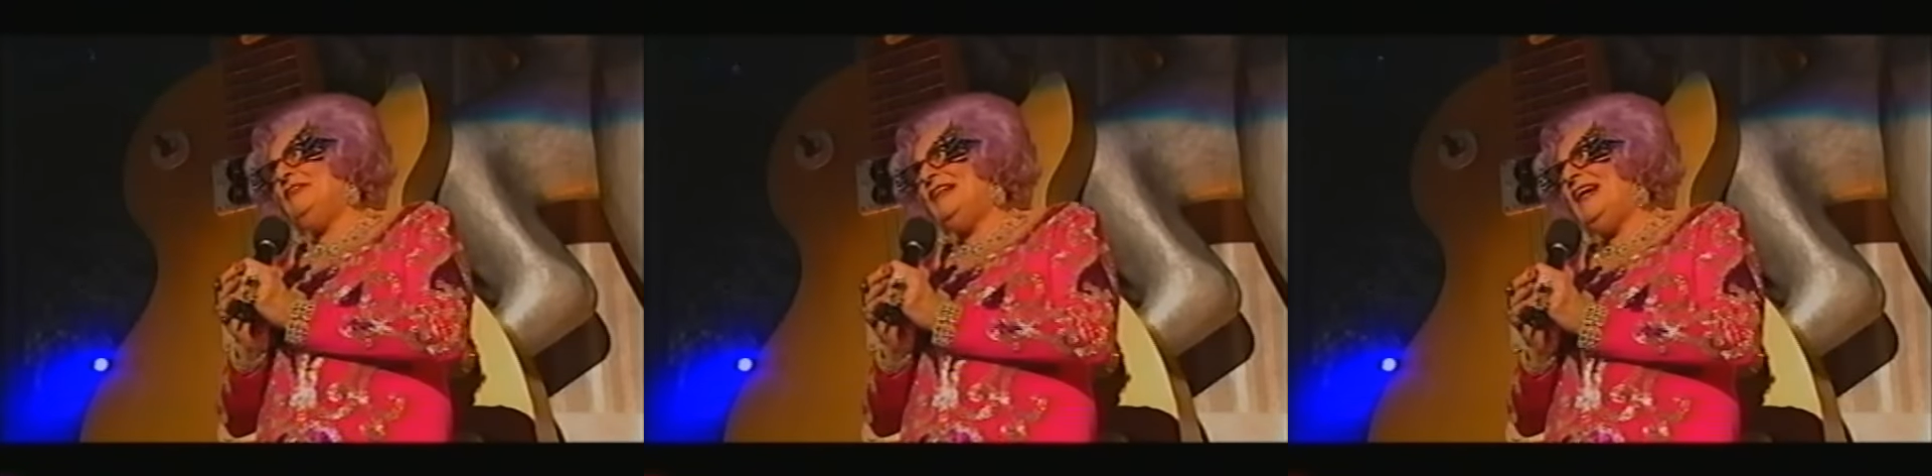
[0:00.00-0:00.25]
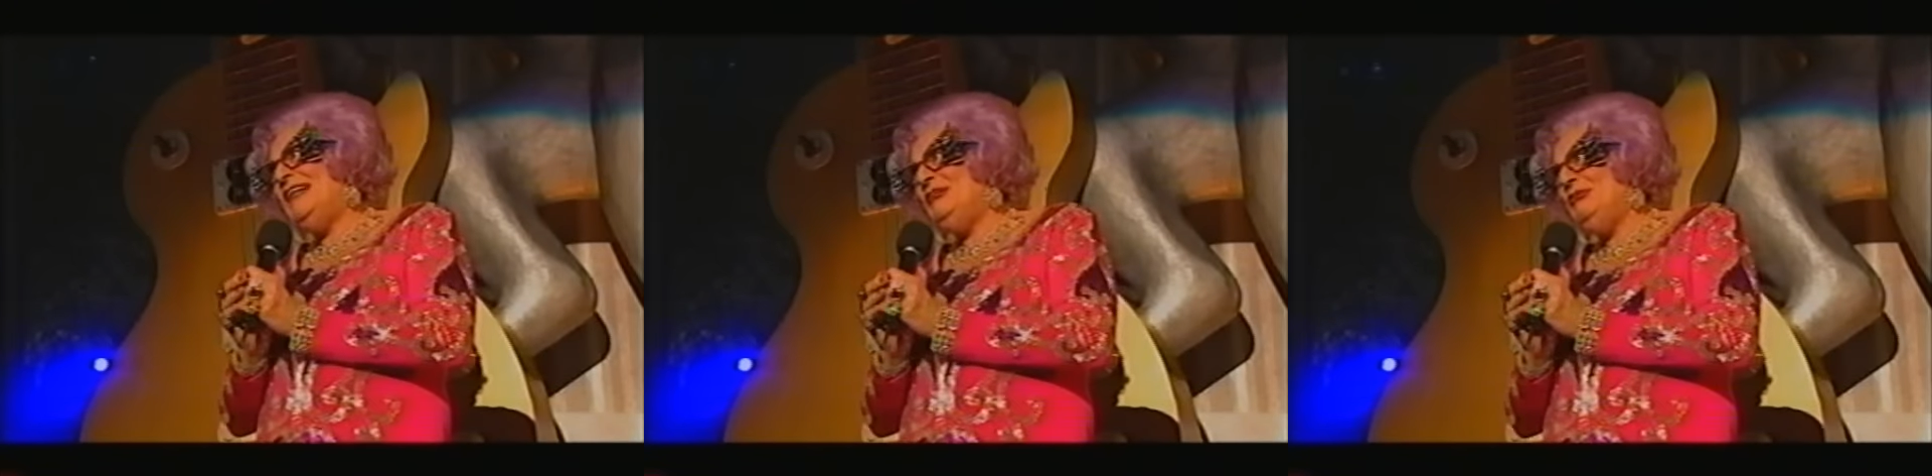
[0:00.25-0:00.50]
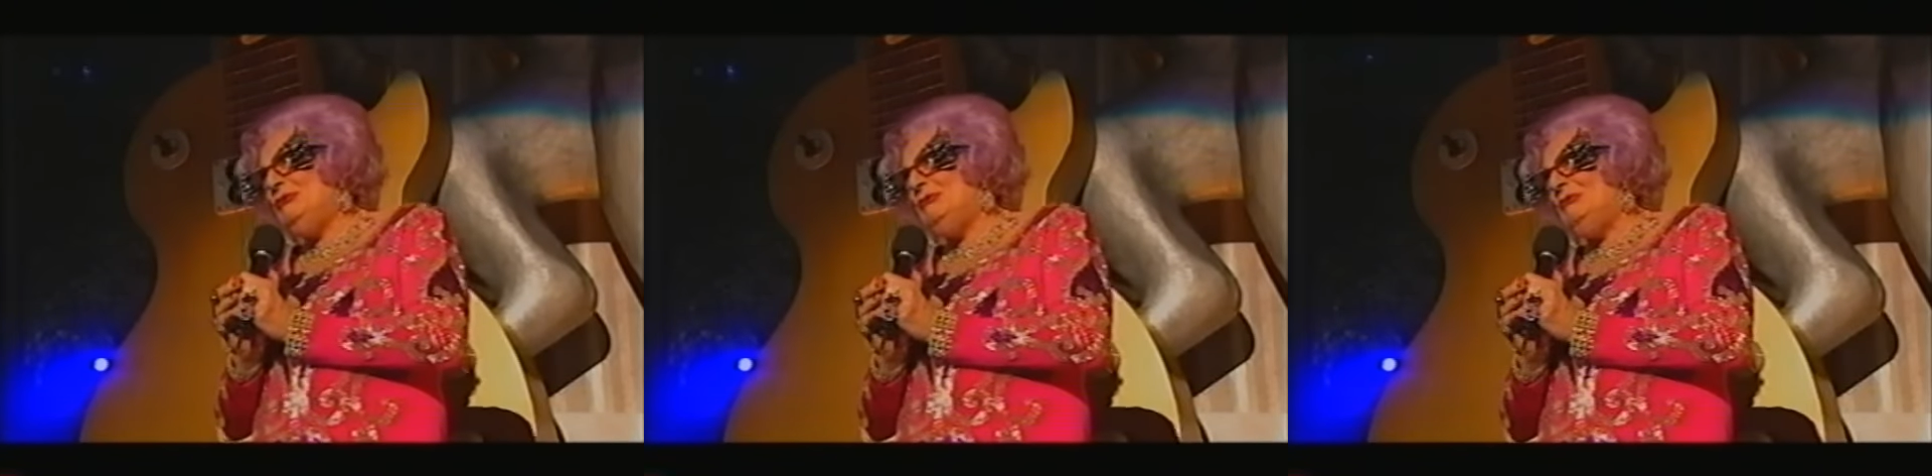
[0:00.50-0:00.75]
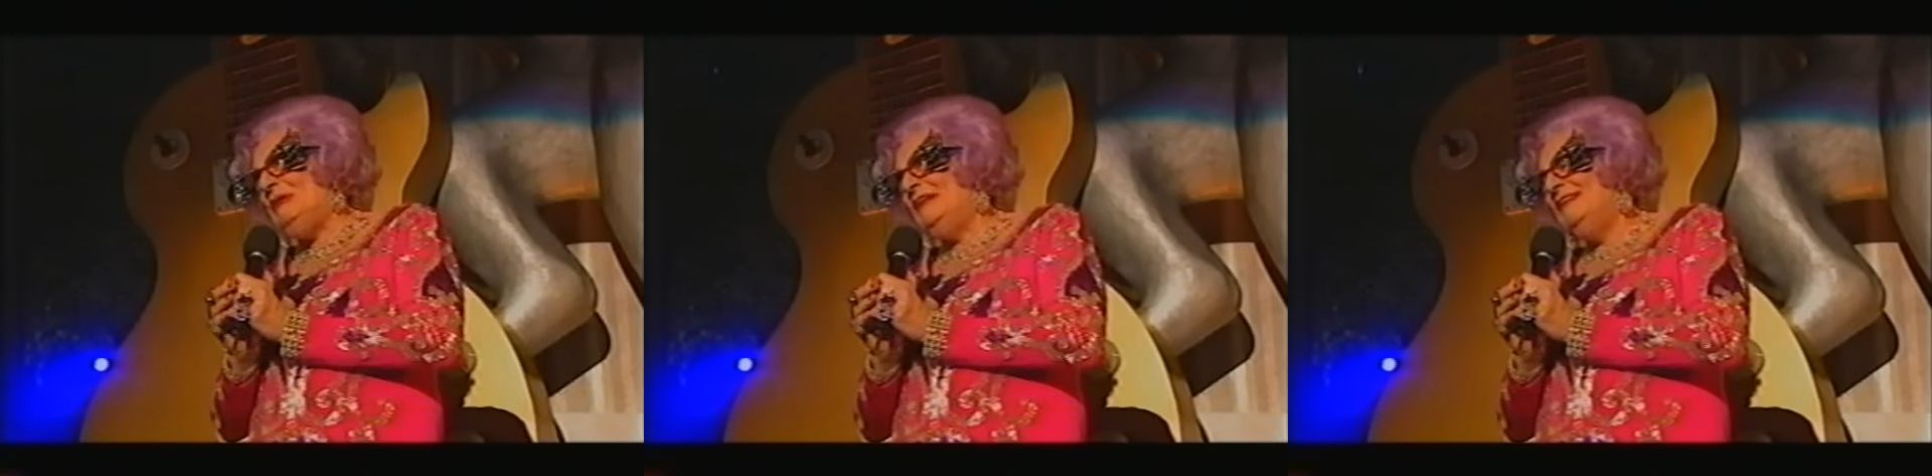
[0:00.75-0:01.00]
that I
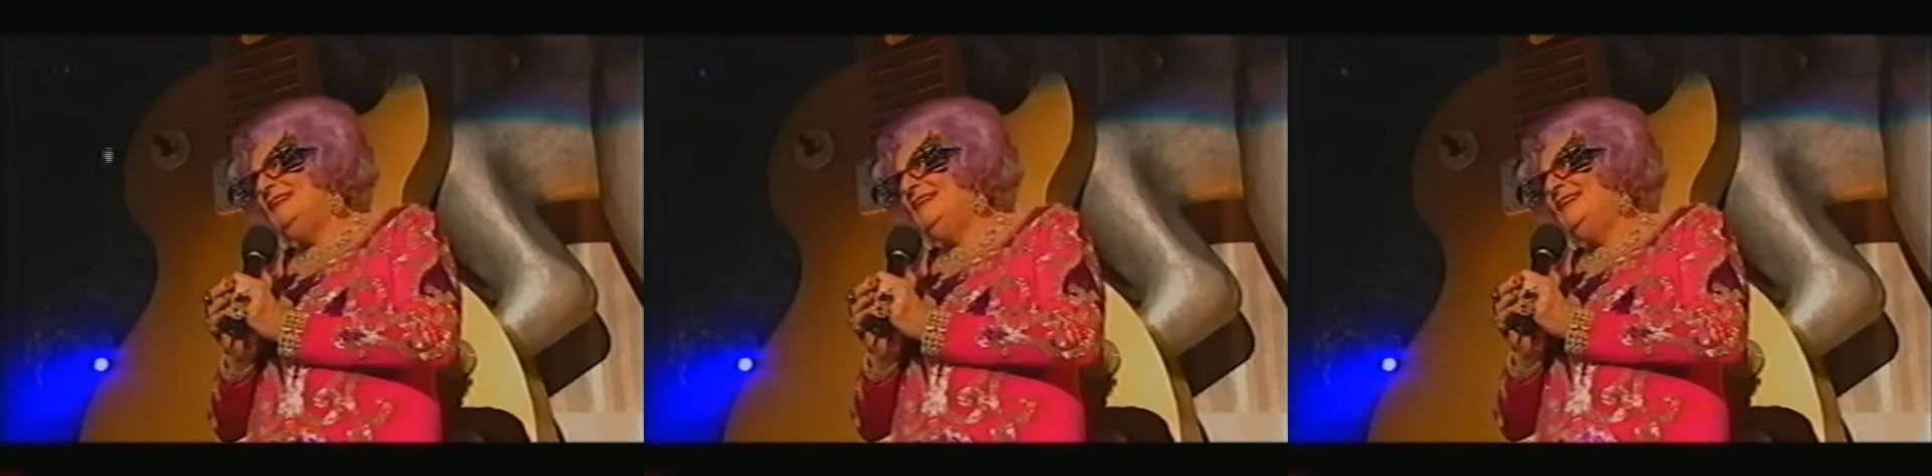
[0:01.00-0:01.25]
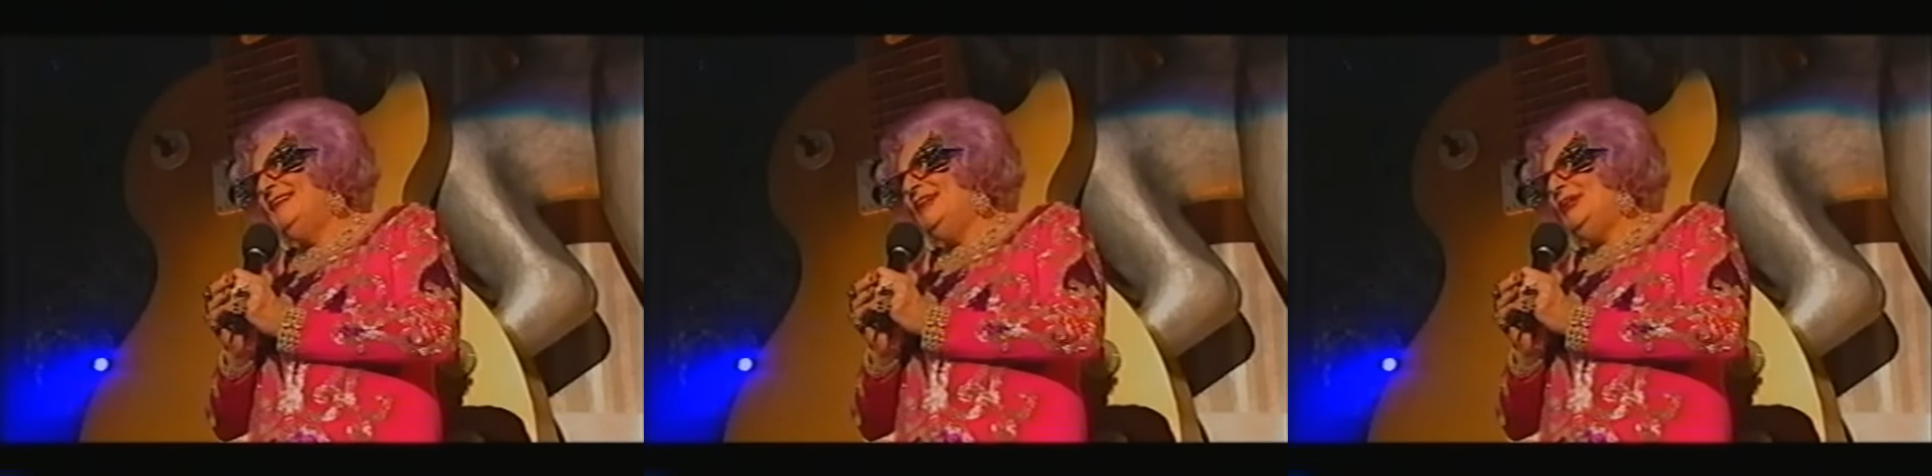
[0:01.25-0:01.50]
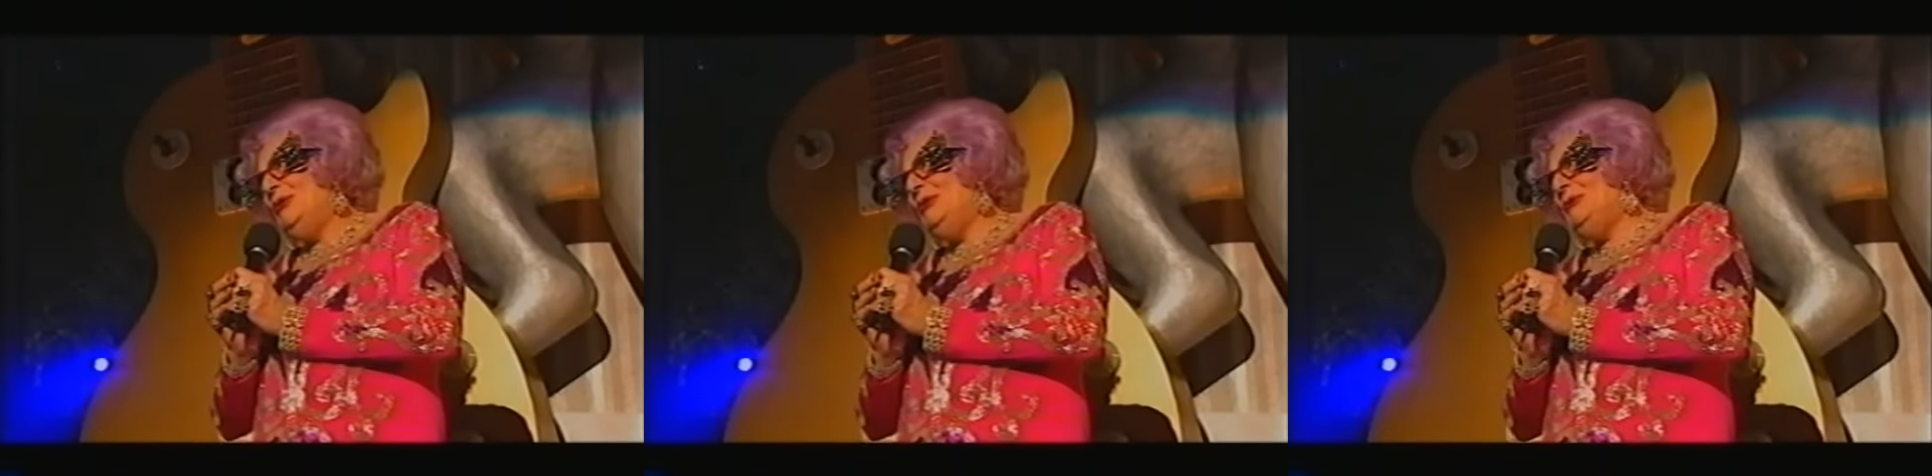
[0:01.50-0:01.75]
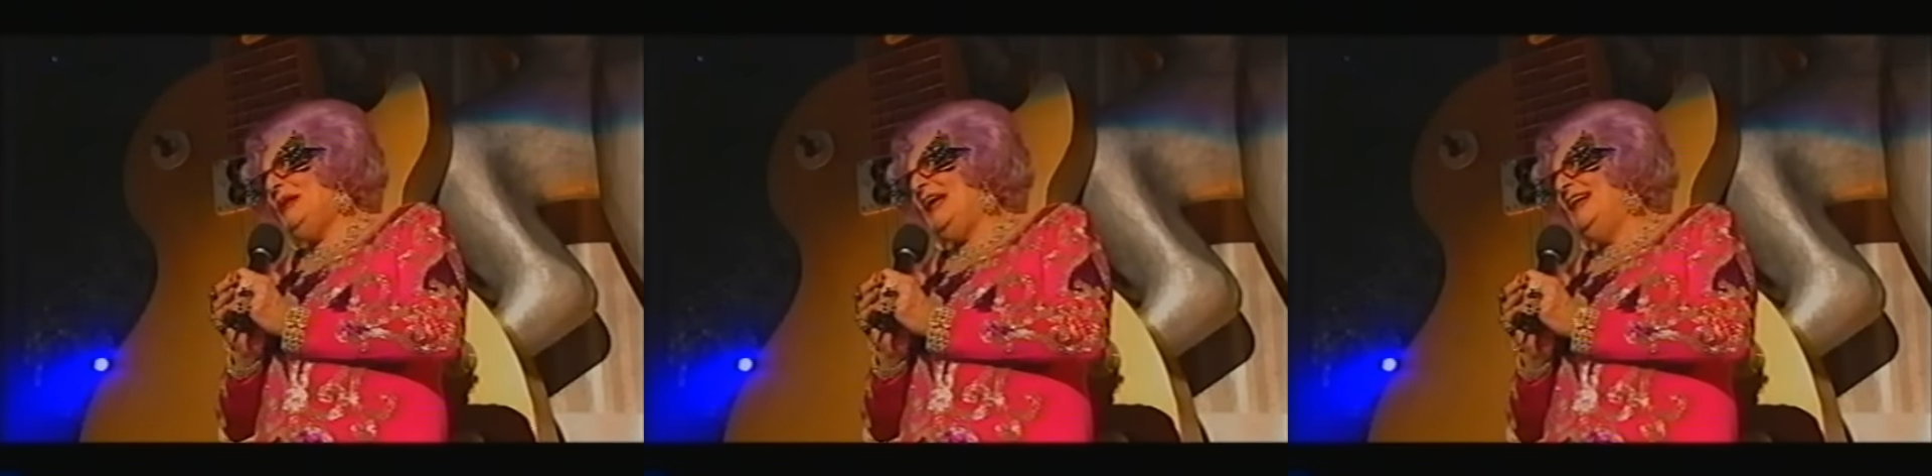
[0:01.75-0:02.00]
knew,
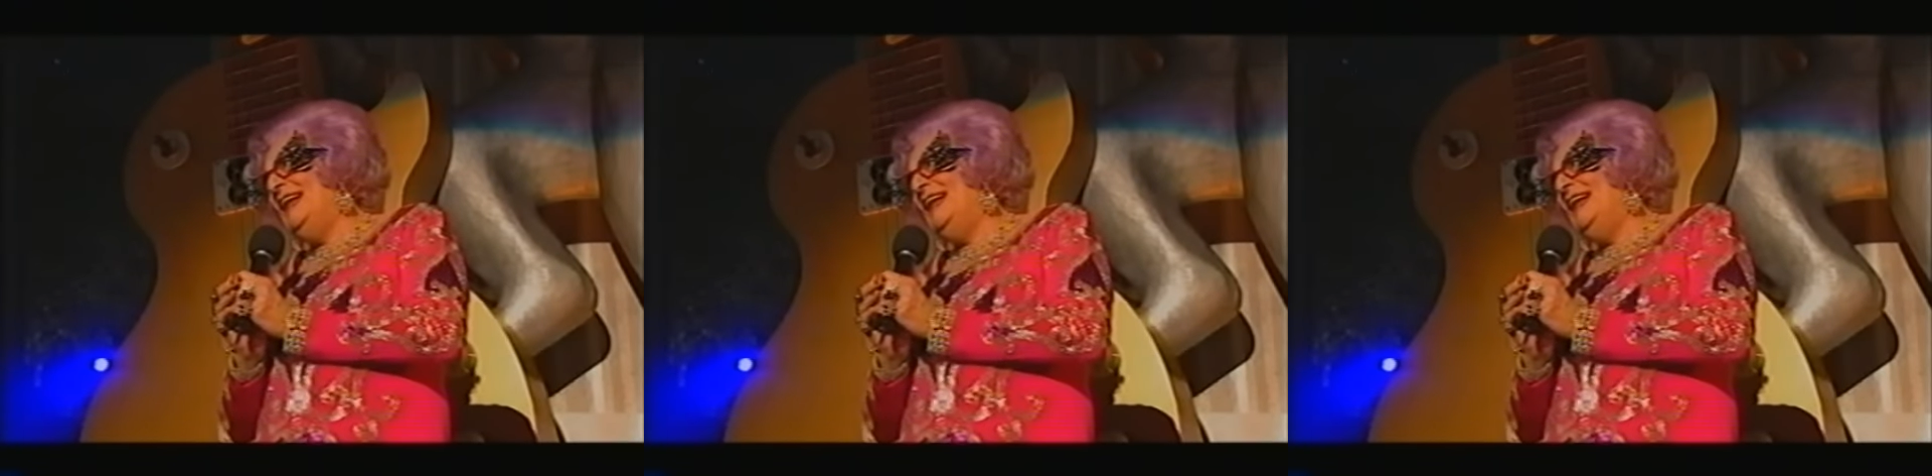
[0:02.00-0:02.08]
who